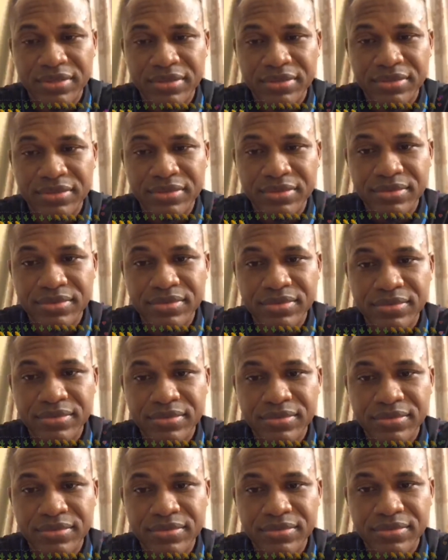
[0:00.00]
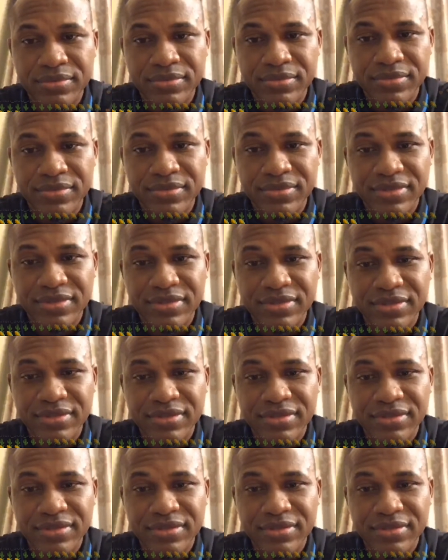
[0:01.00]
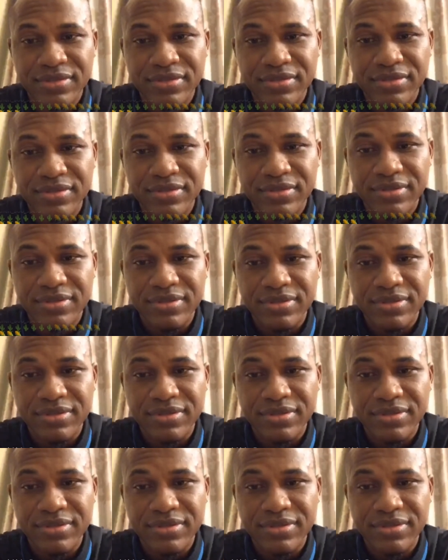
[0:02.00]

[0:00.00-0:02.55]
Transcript: (silence)